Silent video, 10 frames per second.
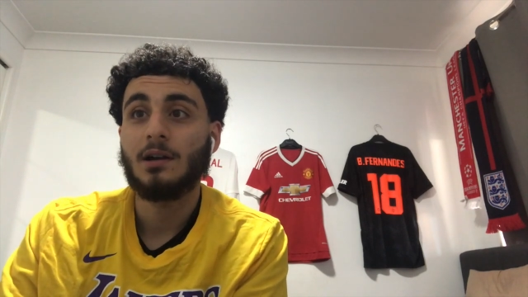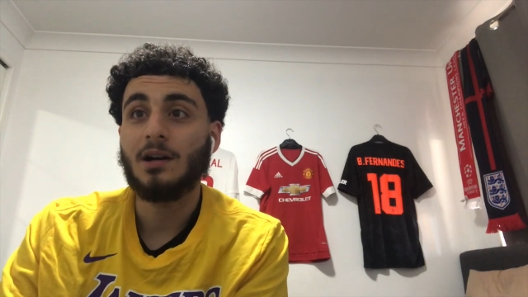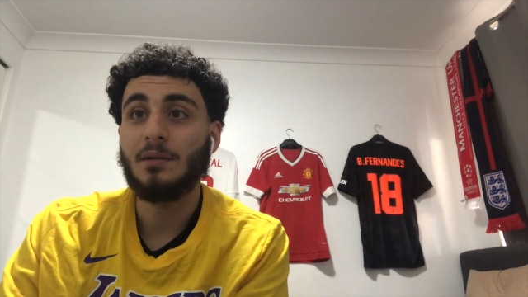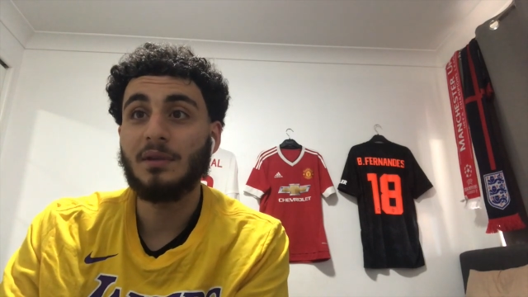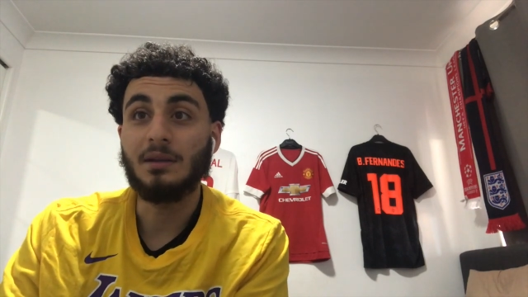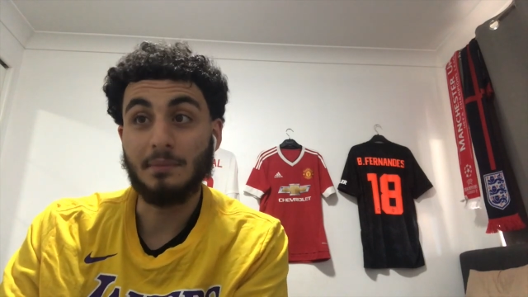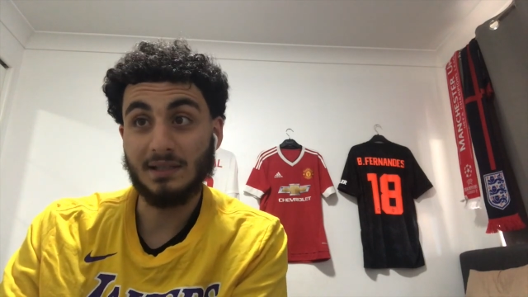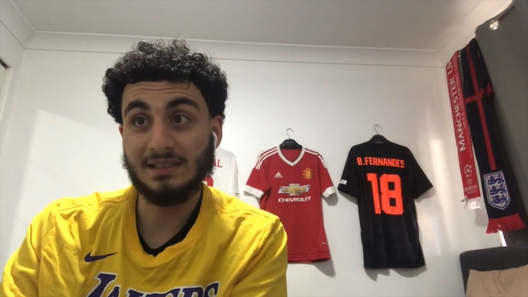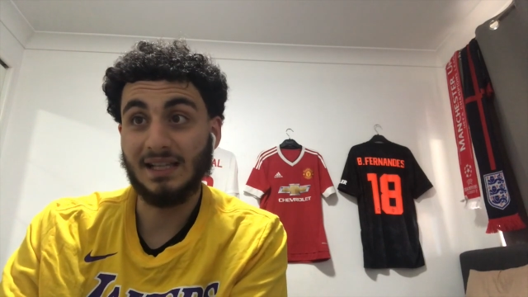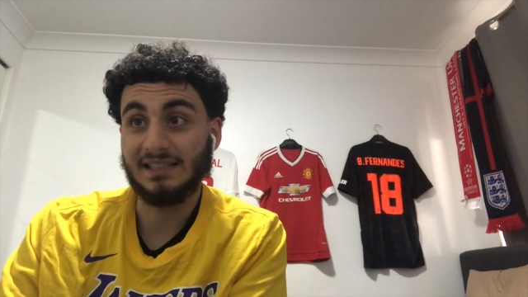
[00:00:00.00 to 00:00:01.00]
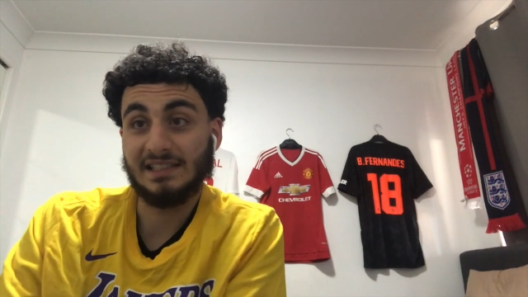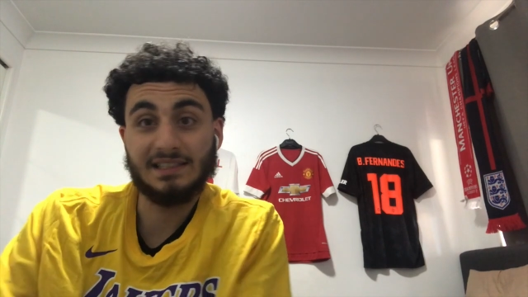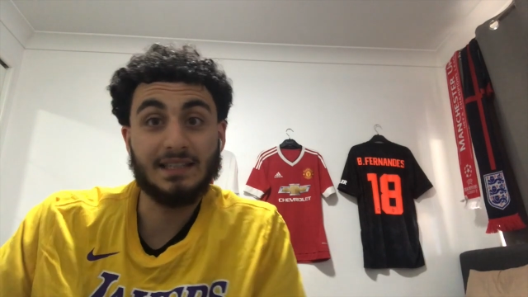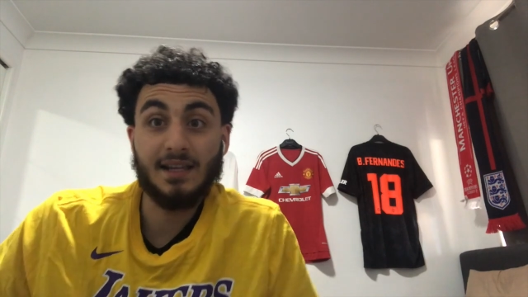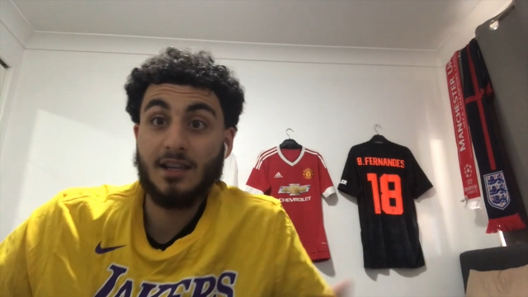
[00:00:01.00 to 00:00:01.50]
I mean, Messi has
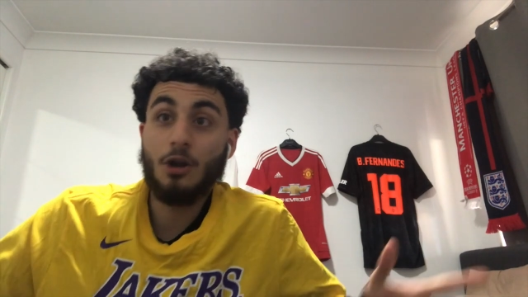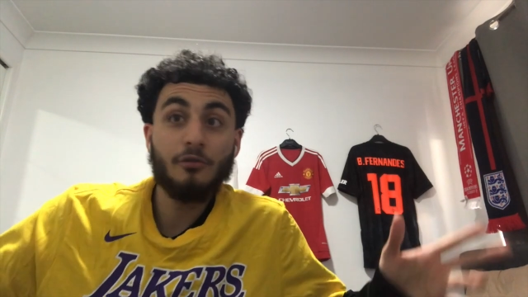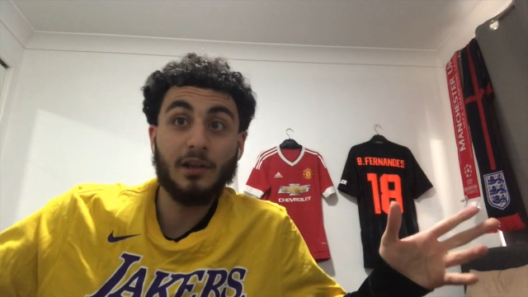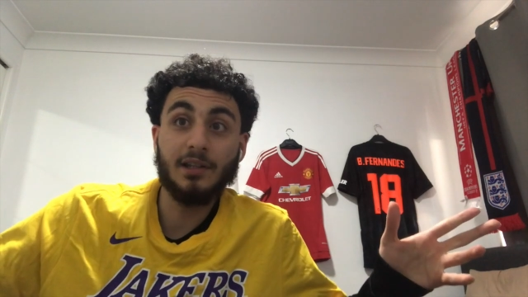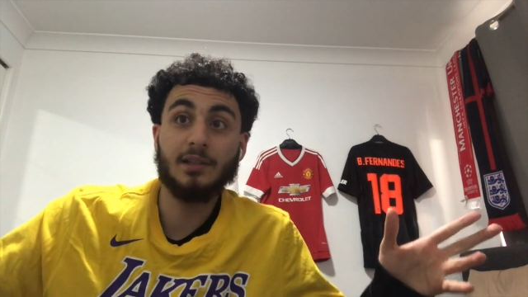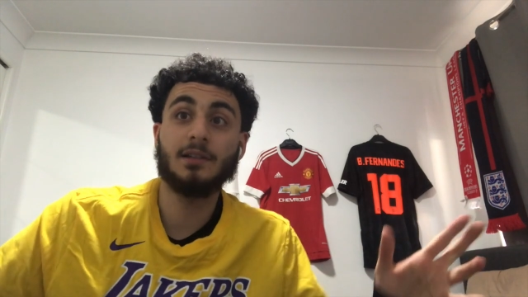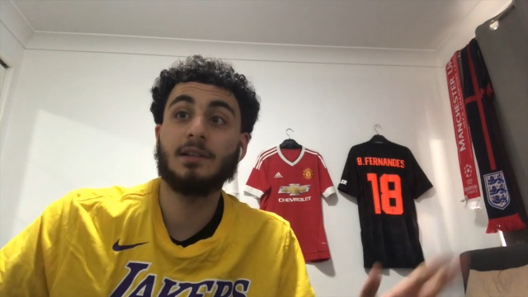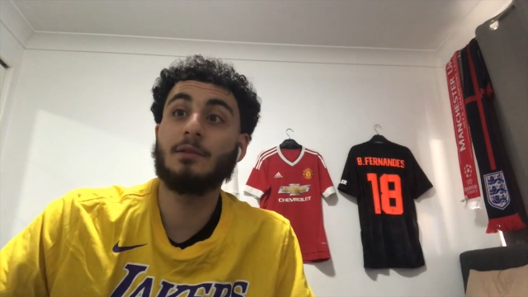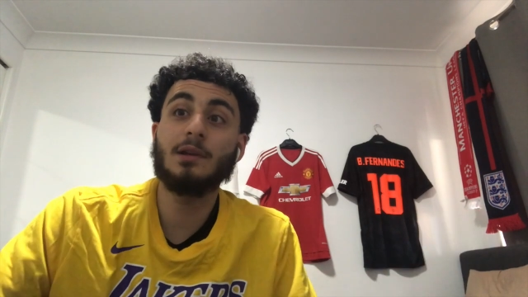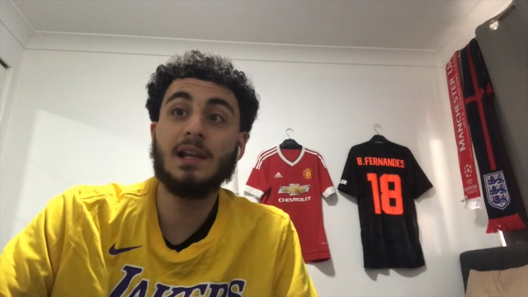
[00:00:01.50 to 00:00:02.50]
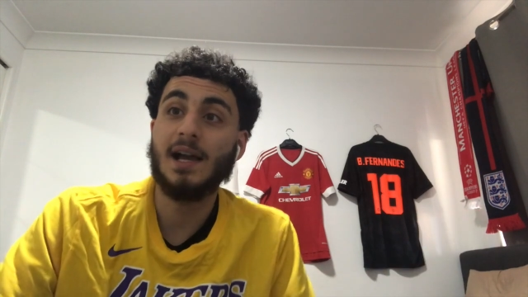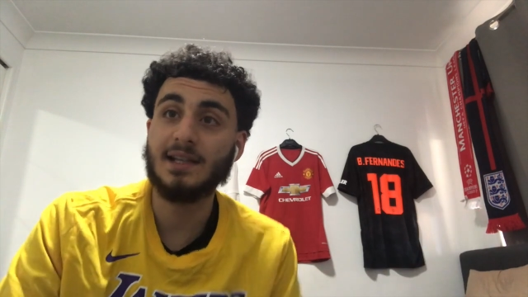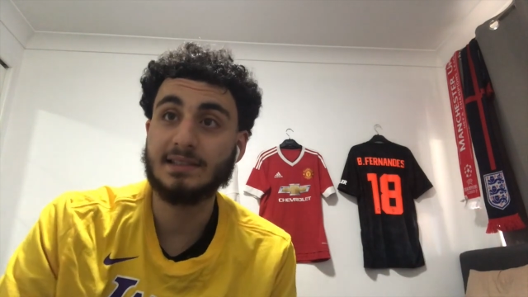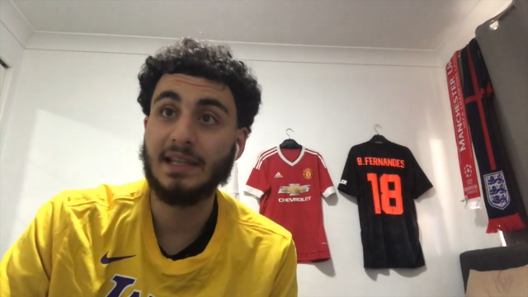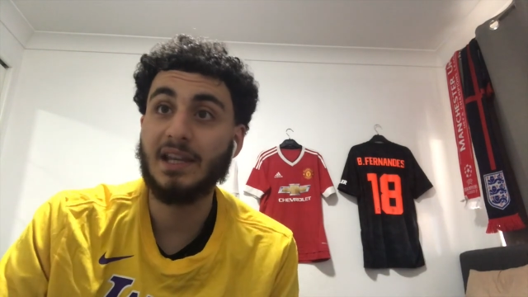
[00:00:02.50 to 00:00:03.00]
just taken over. He really
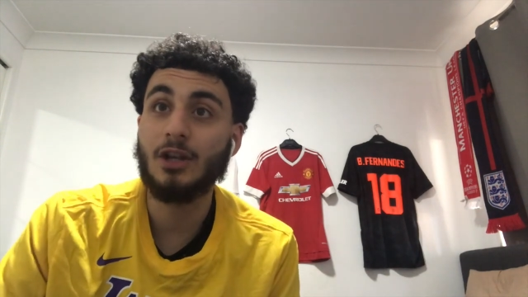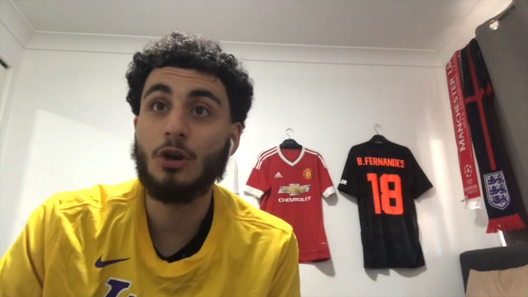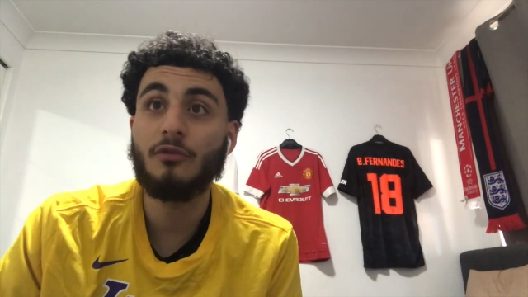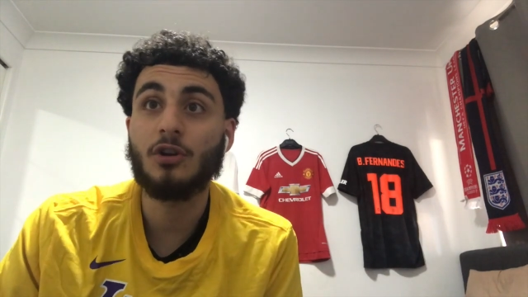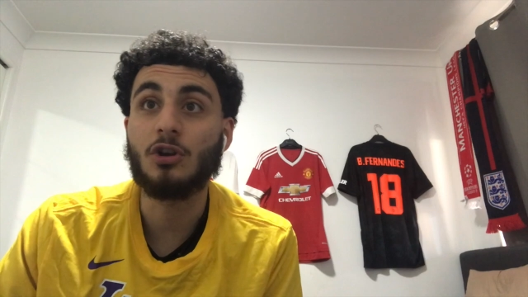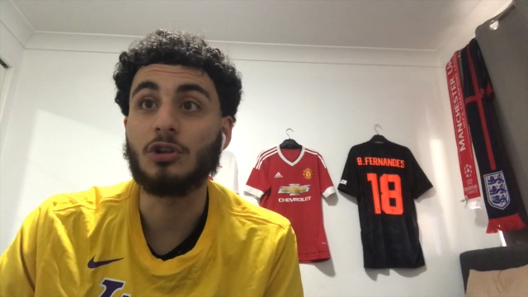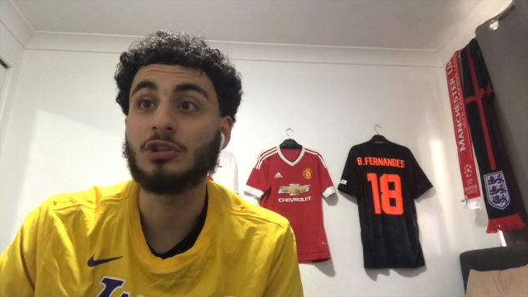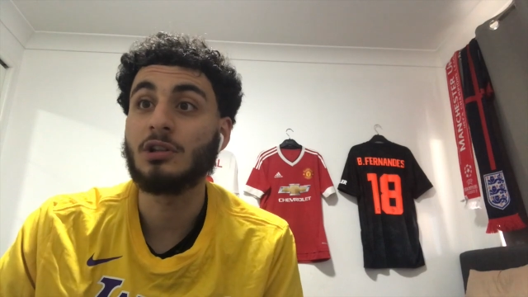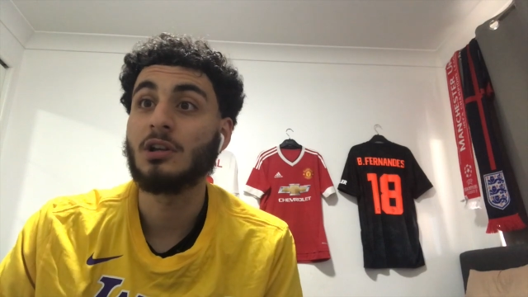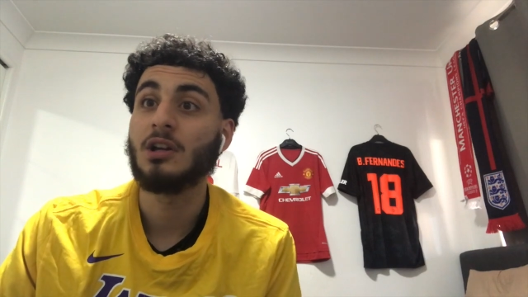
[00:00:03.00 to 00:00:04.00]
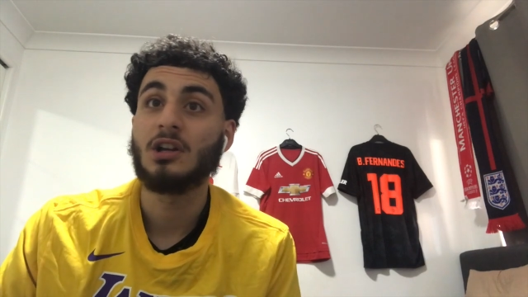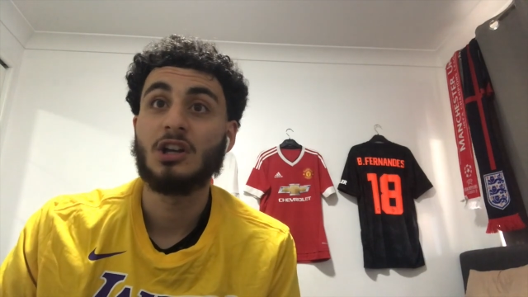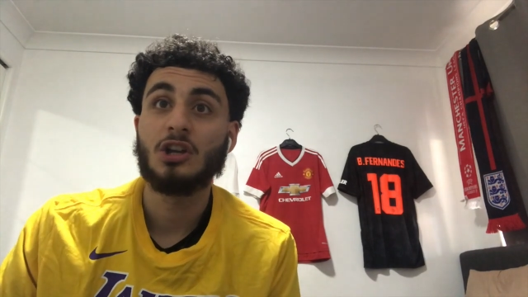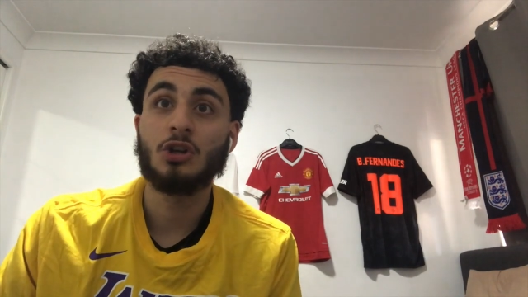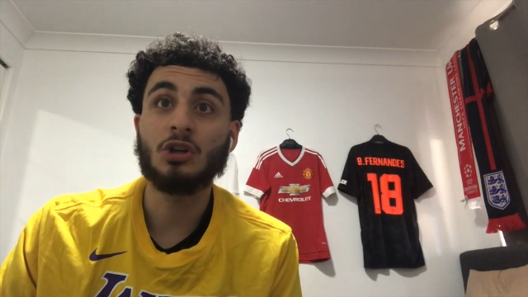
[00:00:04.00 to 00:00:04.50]
has taken over.
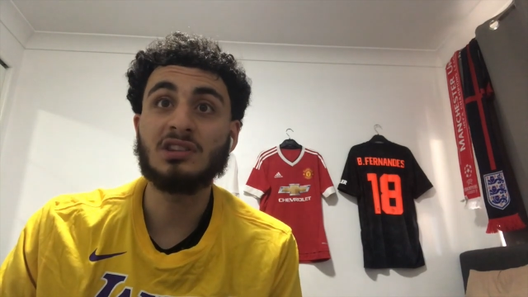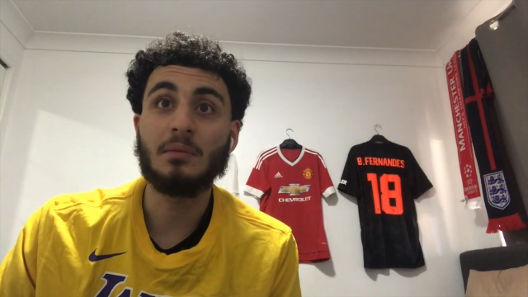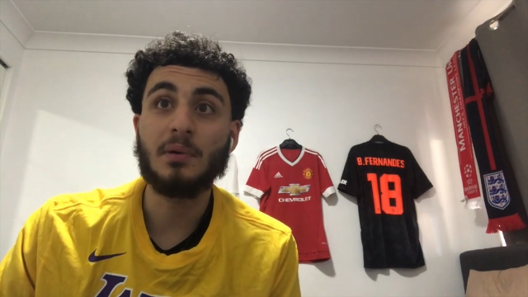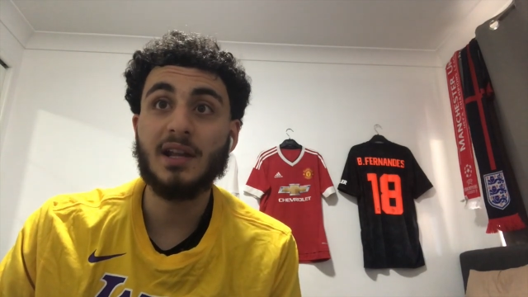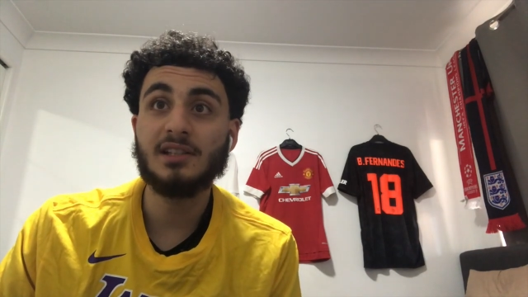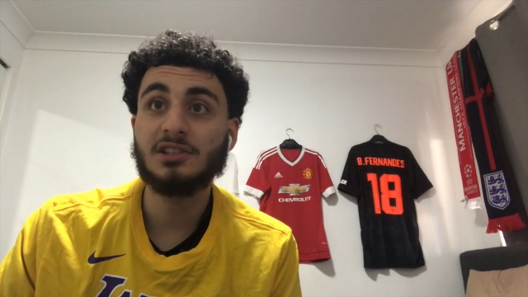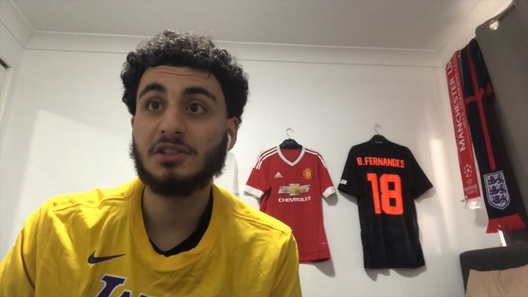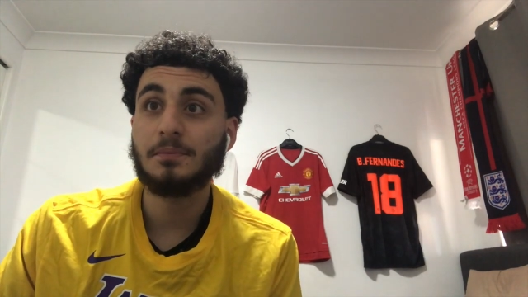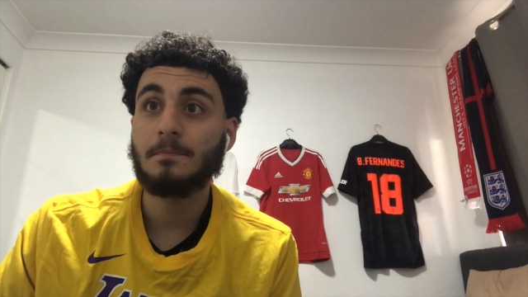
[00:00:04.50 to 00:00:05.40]
Got the brace.